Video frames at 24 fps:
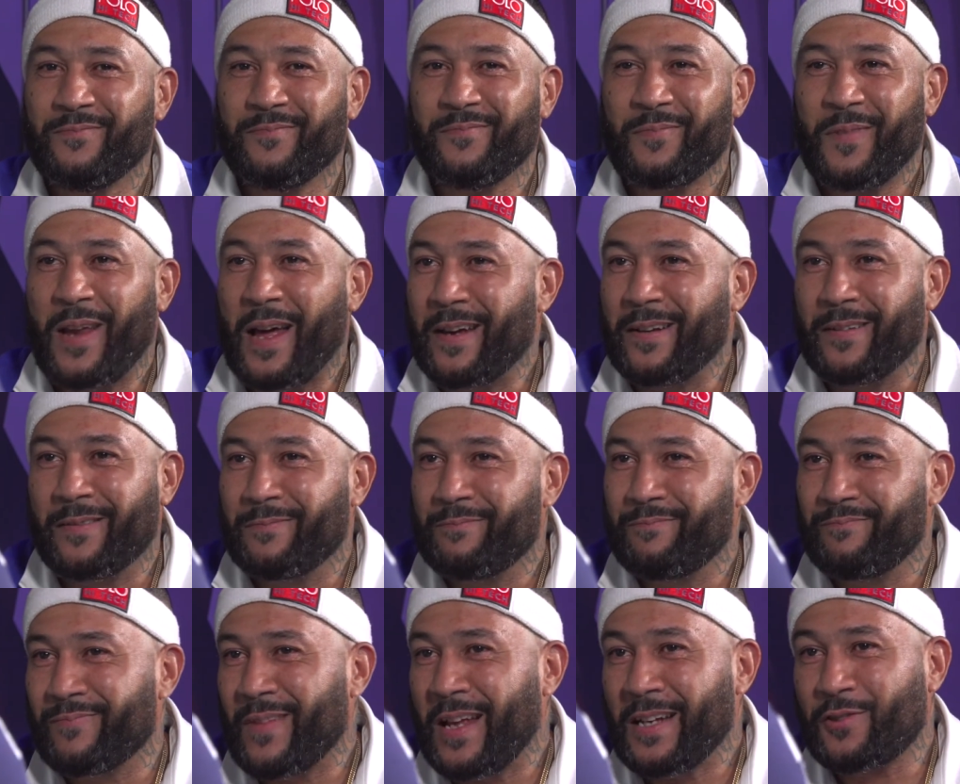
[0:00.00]
Like,
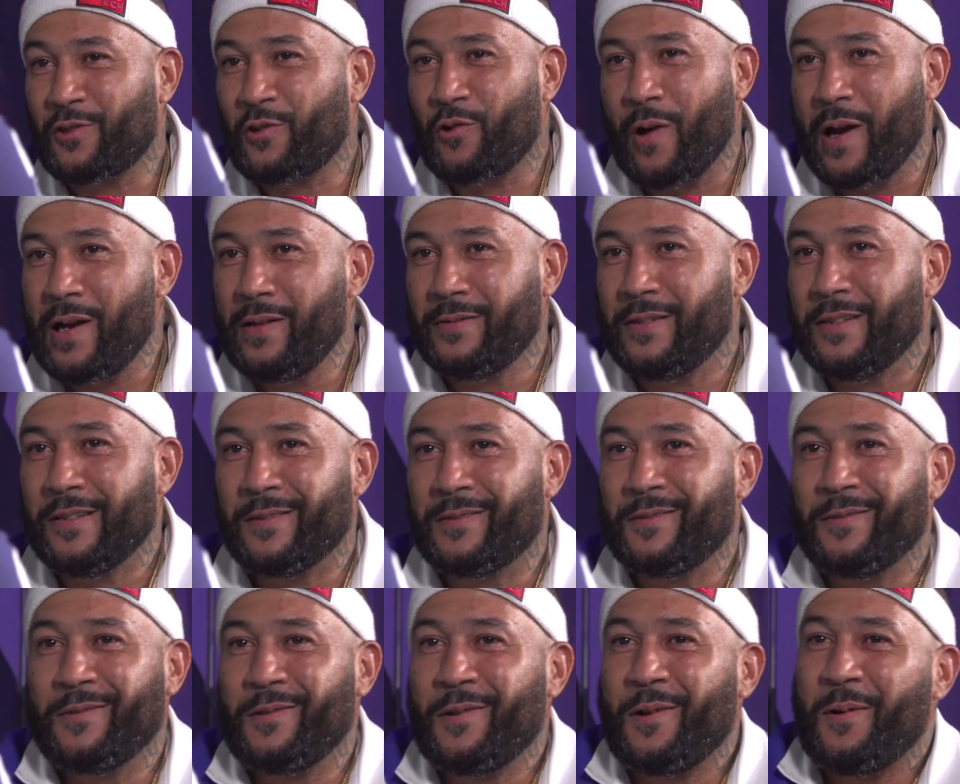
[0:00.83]
that's crazy,
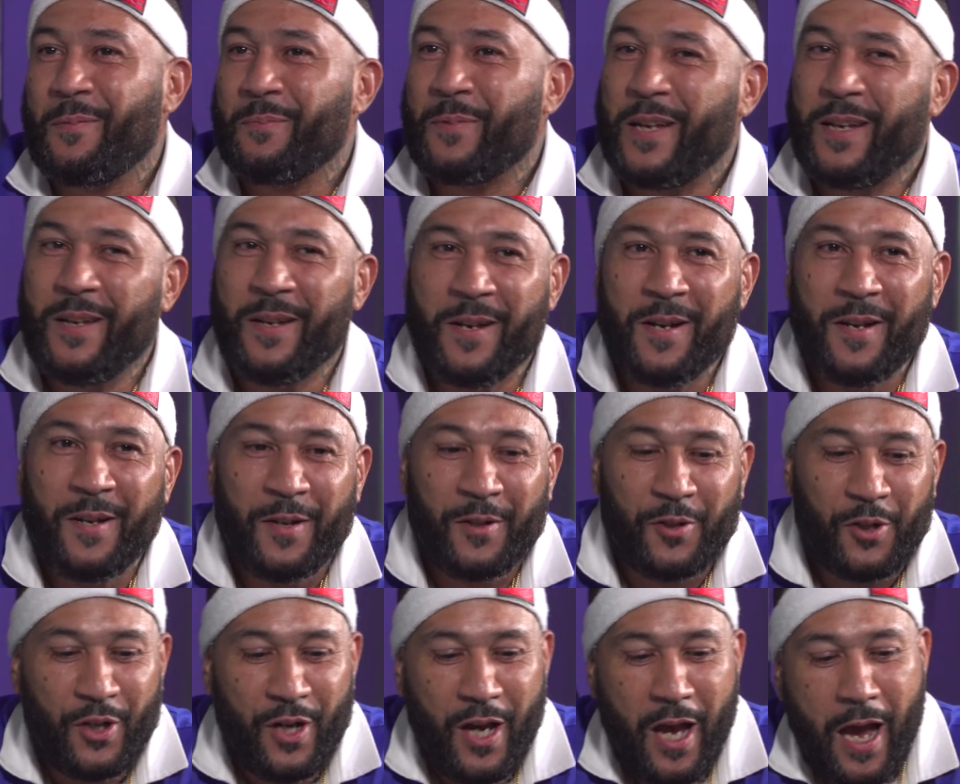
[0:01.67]
you know what I mean?
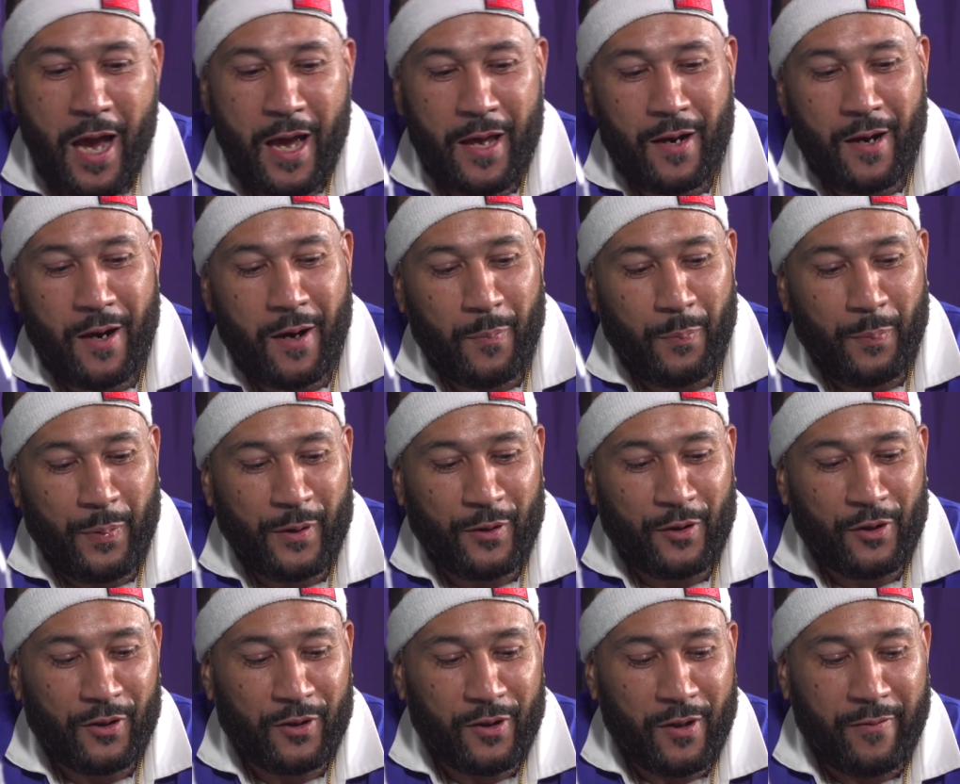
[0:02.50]
She had
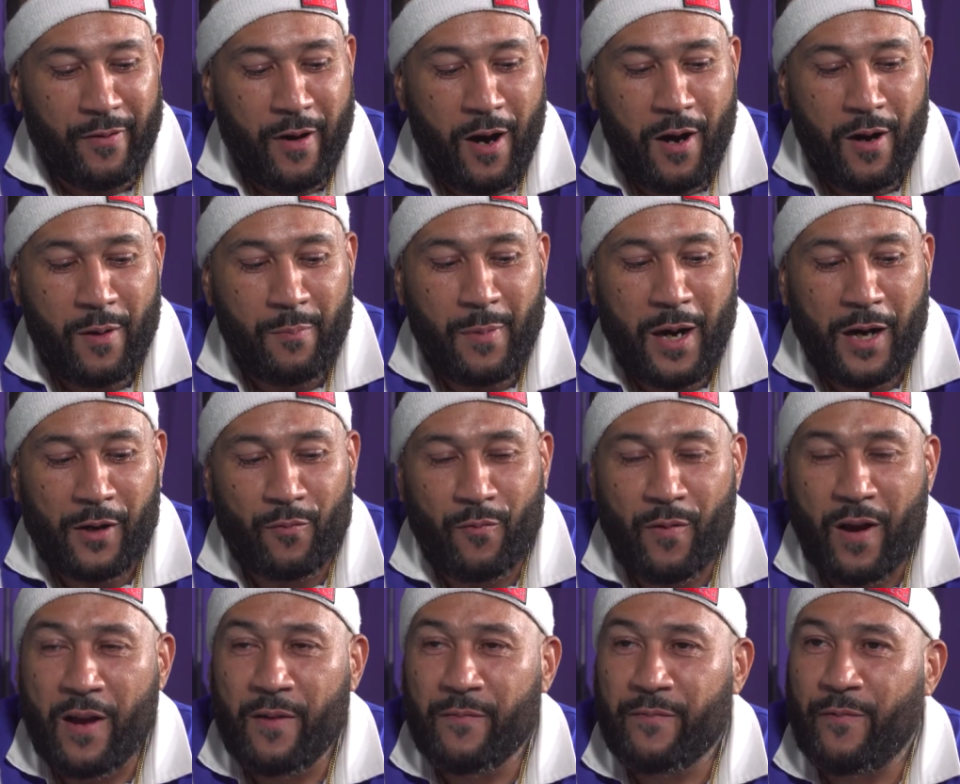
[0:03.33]
pictures of her and my
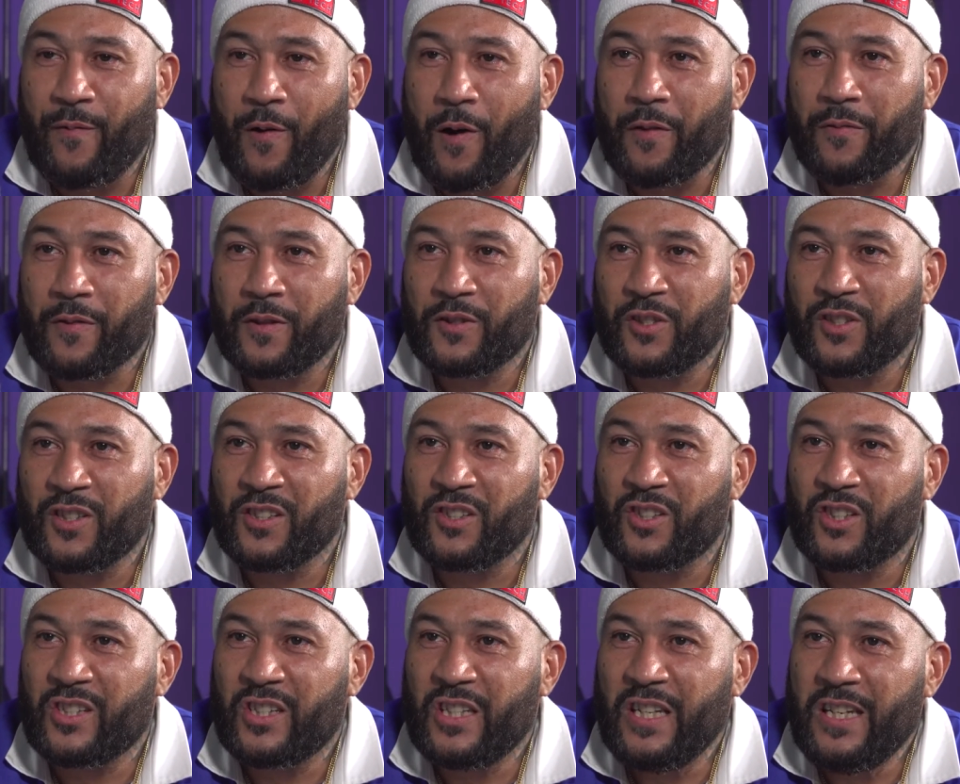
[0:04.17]
grandfather
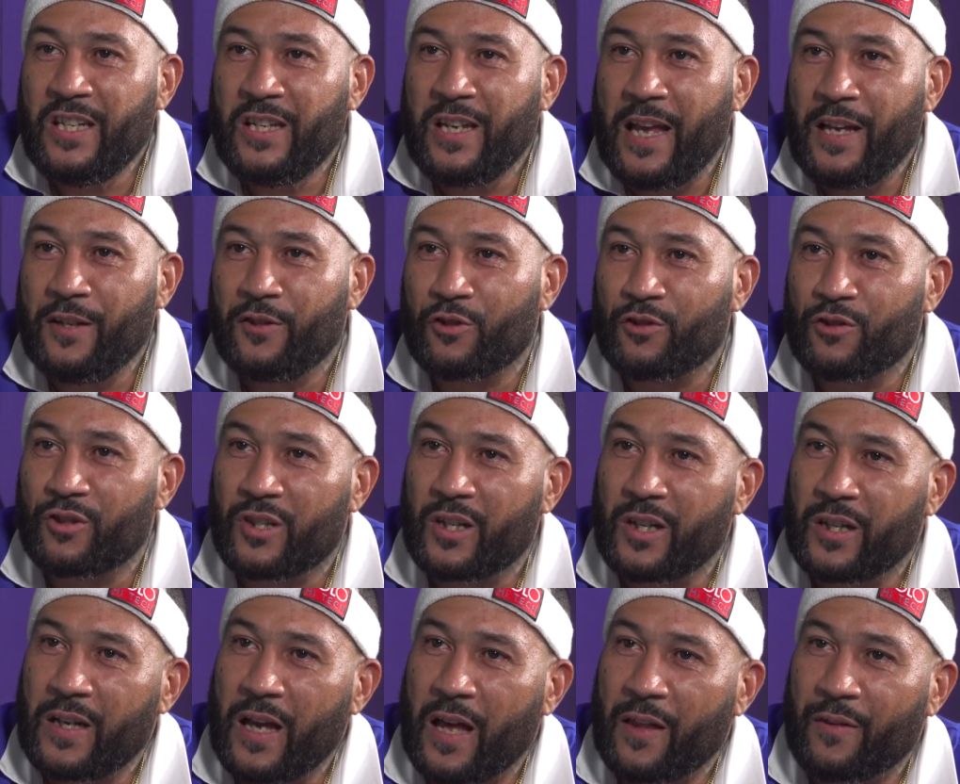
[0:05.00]
since teenagers
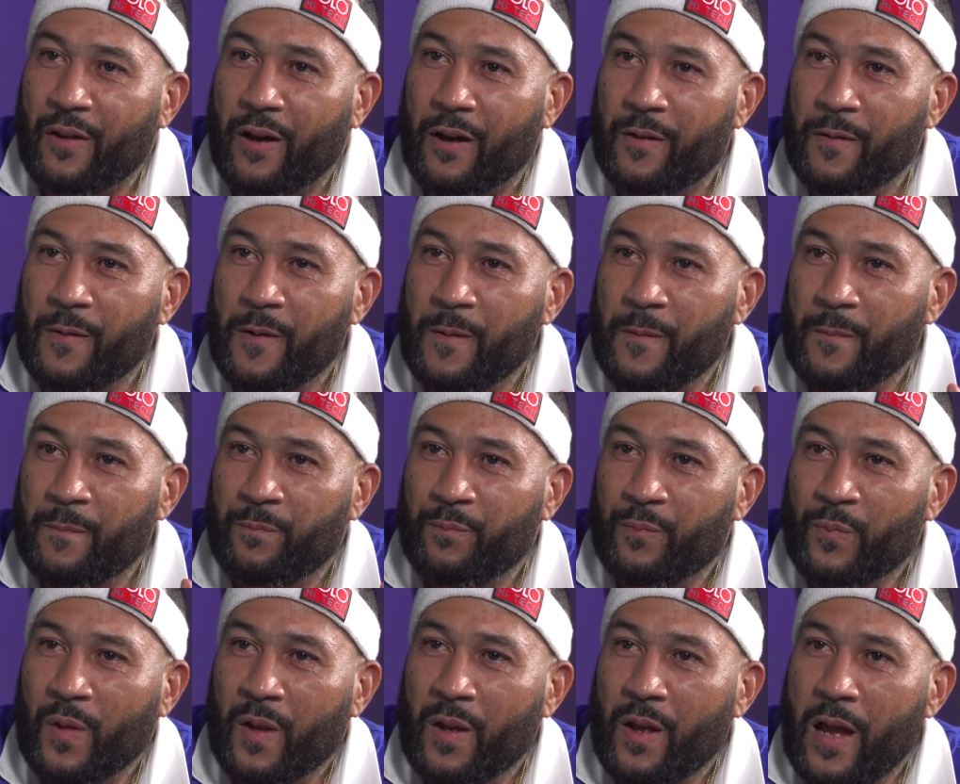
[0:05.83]
together.
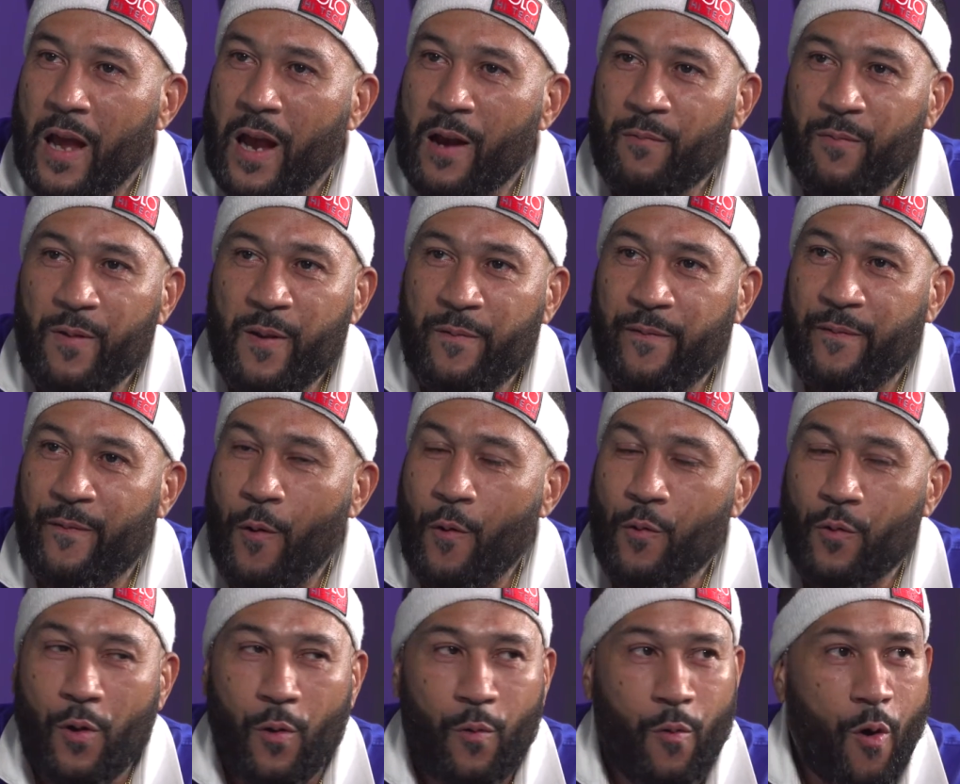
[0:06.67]
Every
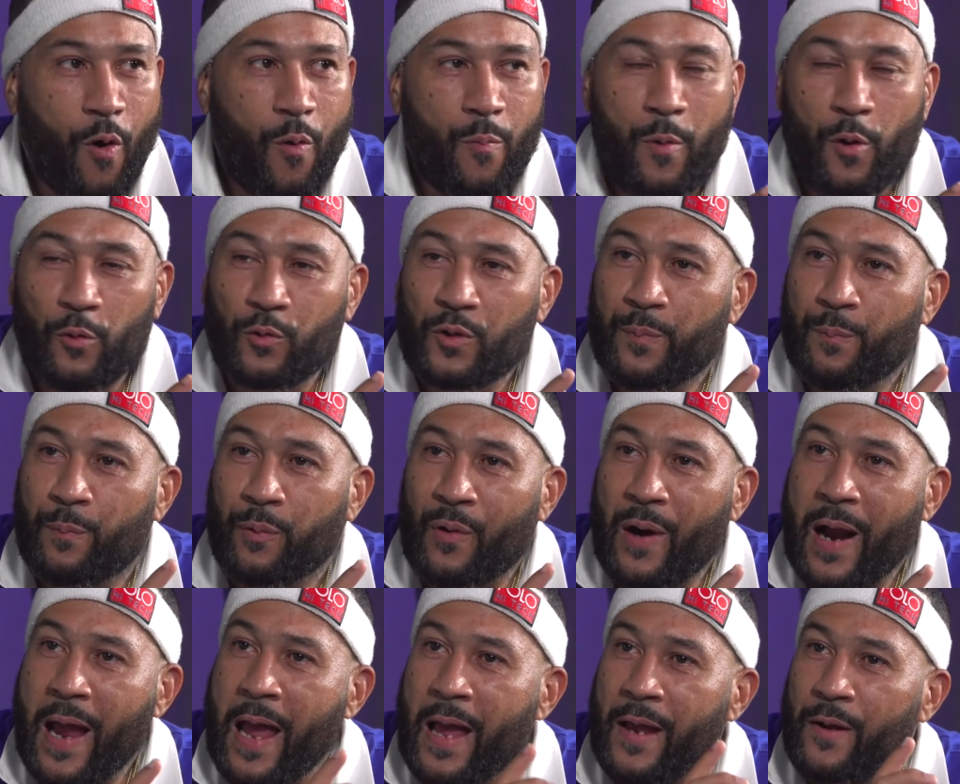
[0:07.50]
photo almost
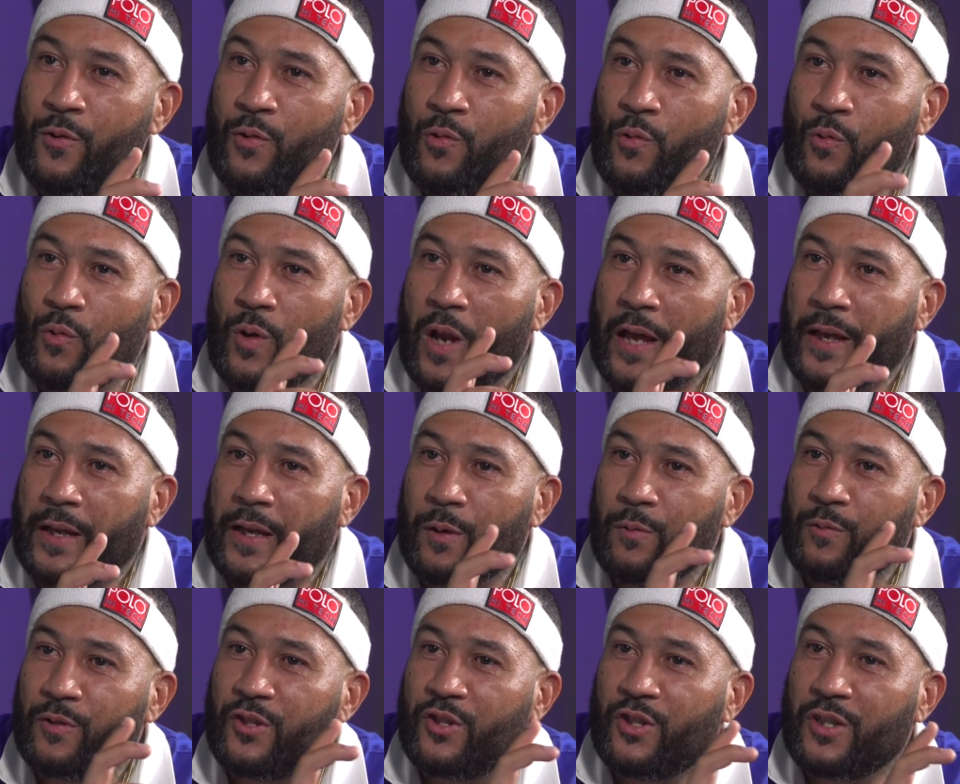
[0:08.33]
brand new, like it
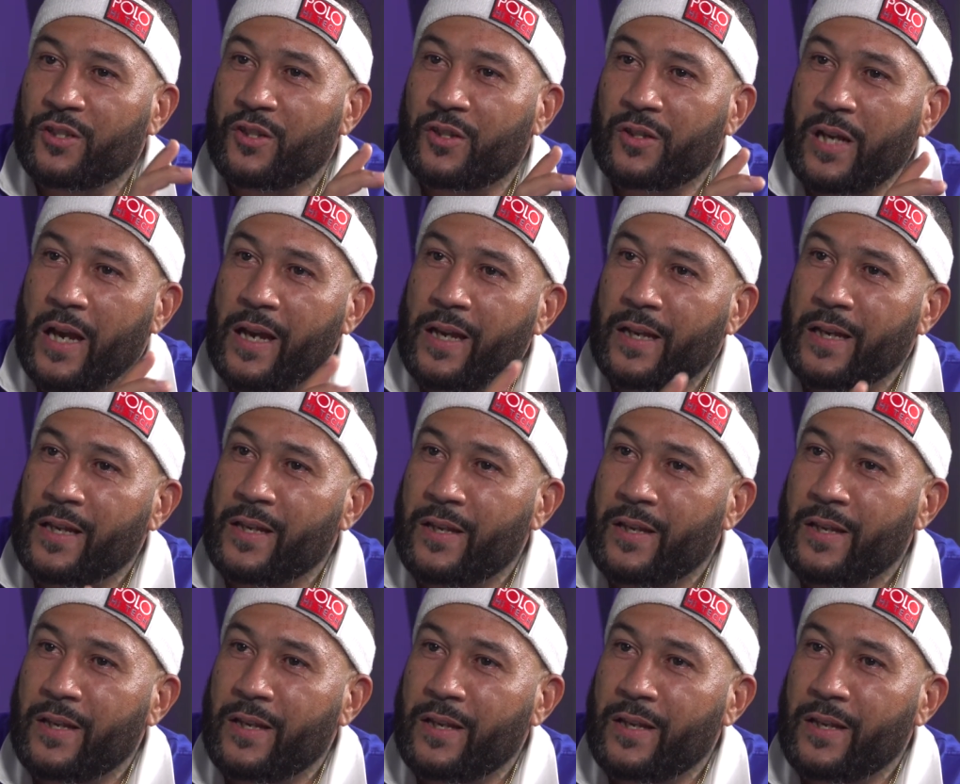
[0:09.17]
was just taken